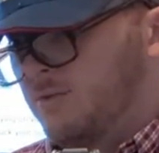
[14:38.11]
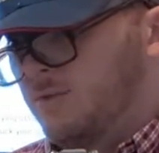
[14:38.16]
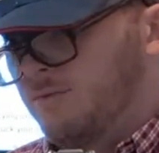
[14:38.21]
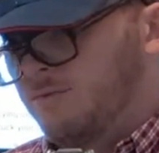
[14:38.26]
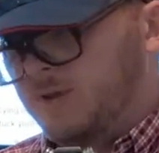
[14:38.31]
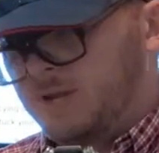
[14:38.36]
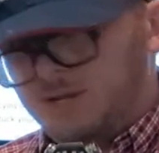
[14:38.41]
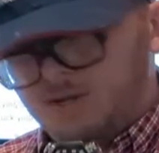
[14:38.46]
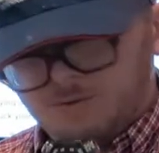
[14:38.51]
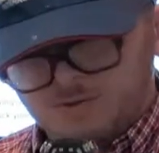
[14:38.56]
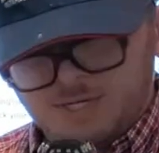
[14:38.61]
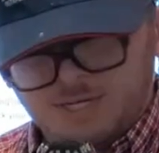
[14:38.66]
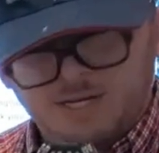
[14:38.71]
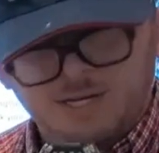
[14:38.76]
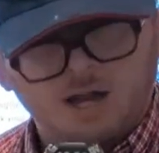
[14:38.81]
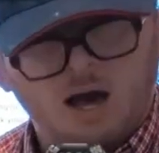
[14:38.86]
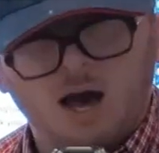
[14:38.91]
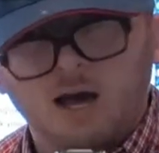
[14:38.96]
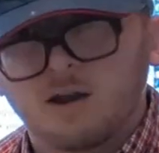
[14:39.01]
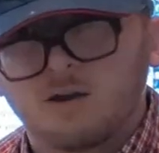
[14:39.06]
The video
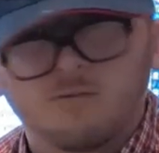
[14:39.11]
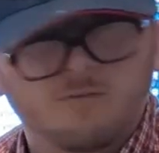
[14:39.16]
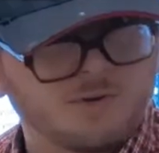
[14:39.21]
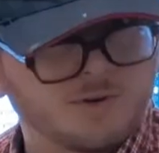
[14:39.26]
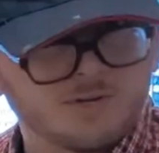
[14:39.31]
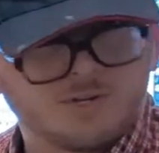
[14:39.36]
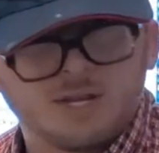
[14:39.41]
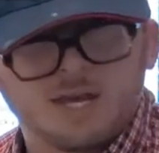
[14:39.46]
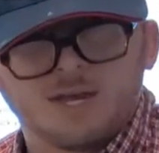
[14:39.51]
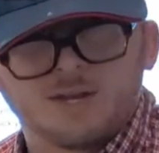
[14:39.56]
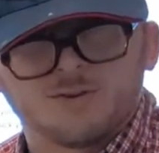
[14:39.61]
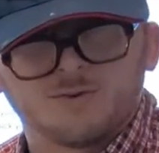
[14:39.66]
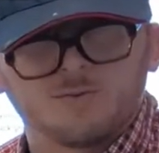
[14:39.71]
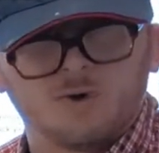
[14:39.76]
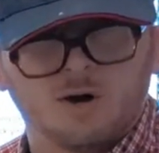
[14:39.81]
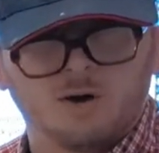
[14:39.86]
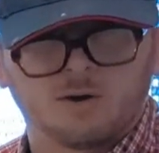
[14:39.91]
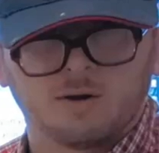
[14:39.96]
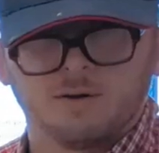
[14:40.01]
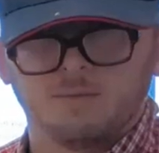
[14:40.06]
did not overstay its
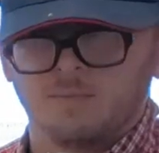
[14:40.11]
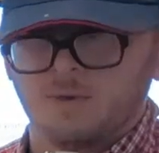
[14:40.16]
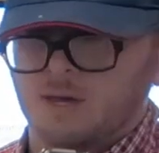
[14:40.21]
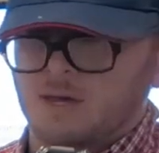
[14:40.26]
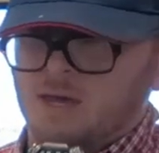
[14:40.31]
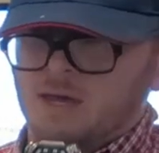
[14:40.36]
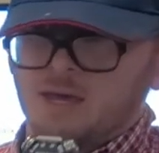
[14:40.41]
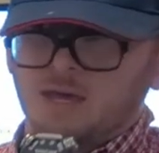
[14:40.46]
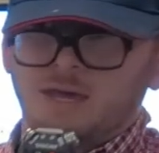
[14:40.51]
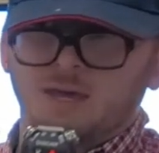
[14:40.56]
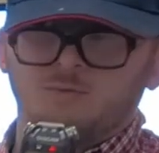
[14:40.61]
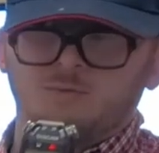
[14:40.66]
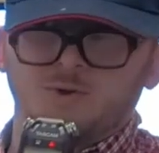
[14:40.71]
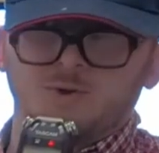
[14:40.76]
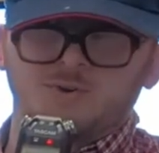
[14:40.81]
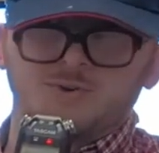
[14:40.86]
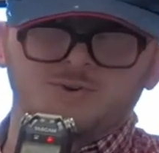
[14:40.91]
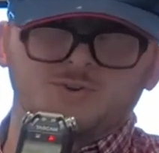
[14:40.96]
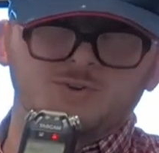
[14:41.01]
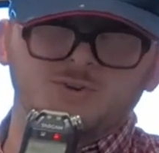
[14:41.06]
welcome. It
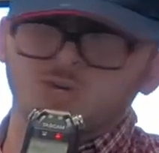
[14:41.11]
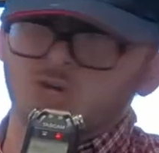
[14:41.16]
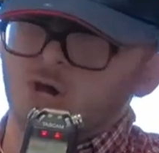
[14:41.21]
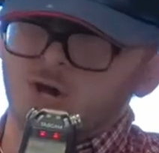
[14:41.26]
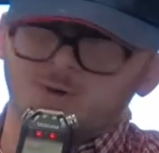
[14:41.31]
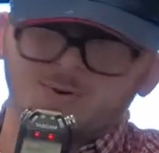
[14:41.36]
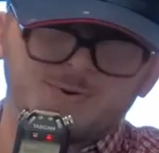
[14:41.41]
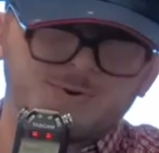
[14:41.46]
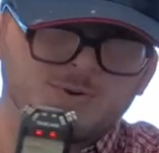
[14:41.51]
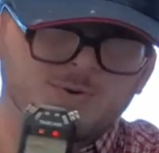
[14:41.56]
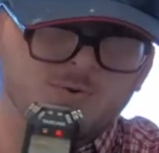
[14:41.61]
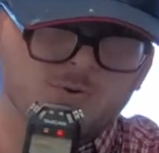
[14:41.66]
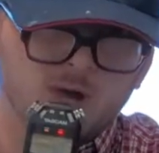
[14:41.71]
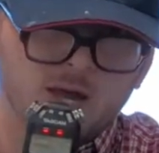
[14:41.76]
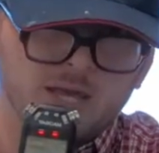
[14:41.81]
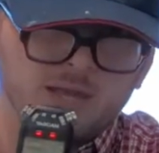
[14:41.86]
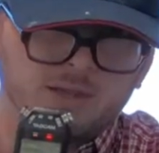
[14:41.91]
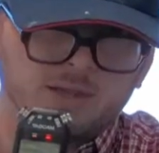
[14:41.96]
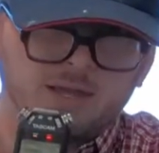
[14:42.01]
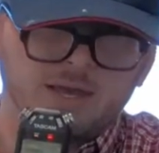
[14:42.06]
was just the
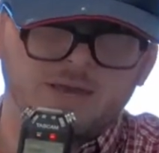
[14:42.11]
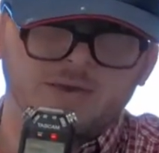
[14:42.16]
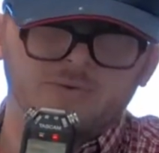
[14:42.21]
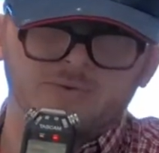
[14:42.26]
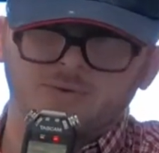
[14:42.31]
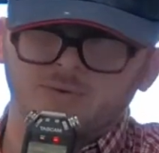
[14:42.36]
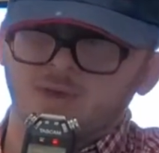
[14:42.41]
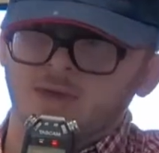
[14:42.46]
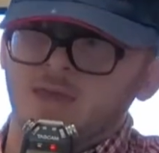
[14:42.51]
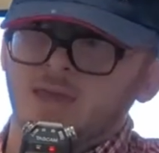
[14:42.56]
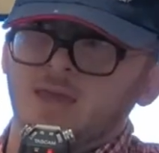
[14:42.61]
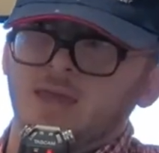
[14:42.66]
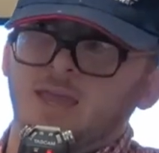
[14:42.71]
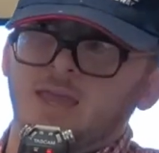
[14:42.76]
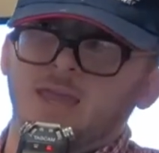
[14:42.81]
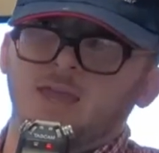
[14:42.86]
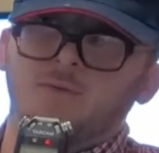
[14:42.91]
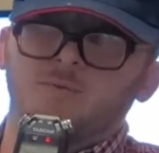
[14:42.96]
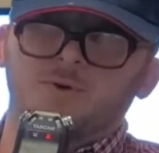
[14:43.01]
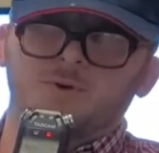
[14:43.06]
right length.
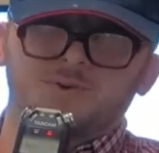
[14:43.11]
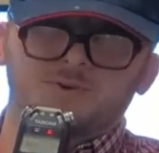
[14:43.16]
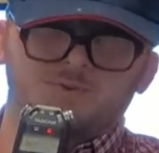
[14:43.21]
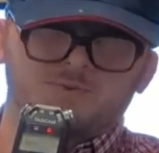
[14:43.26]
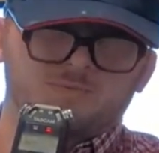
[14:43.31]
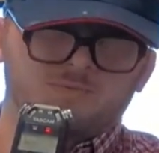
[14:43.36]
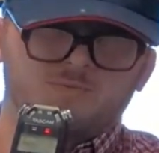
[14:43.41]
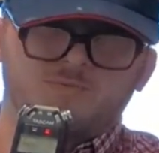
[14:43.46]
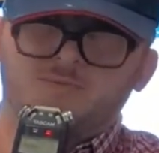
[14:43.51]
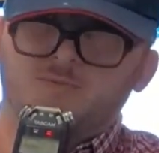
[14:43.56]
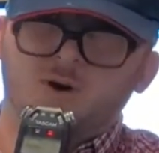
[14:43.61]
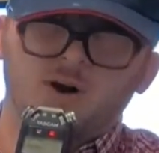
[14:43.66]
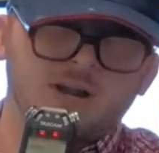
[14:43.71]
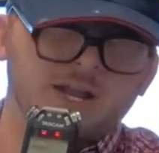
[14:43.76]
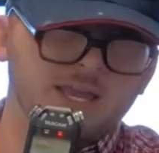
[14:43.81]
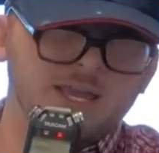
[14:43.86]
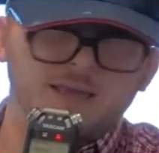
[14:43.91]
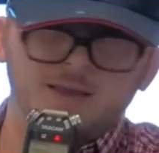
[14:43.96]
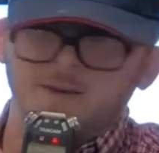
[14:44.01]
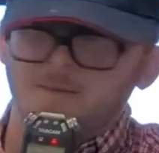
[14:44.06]
It was
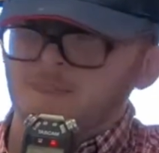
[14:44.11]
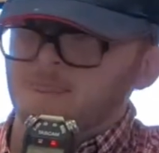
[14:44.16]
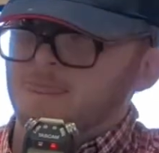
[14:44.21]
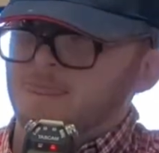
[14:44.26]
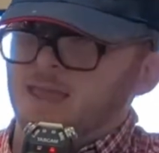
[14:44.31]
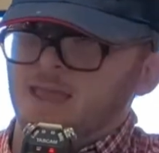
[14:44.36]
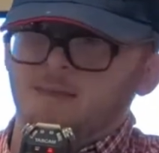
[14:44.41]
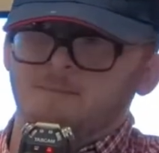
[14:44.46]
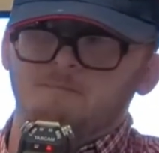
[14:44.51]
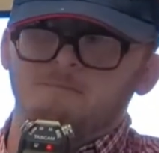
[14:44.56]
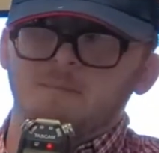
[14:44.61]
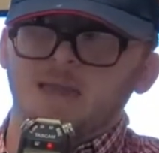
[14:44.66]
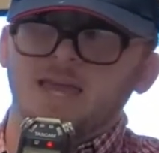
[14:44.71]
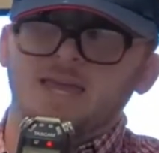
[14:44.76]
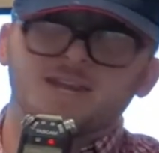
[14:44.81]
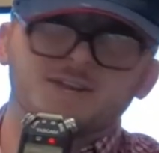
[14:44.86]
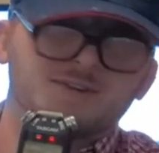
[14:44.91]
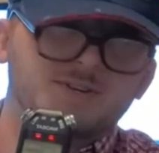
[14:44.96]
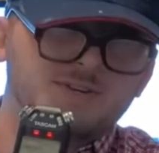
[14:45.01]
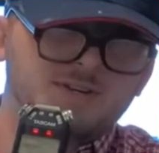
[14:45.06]
funny. It
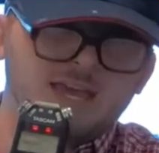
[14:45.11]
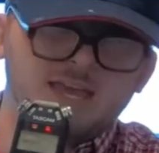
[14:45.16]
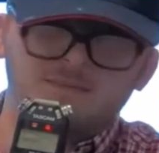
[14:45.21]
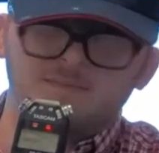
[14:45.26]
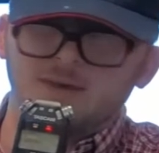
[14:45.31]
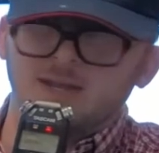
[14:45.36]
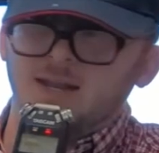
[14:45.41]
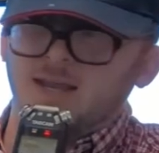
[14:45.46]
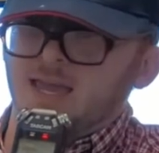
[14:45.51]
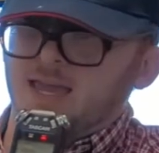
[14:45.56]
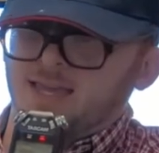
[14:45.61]
made a statement.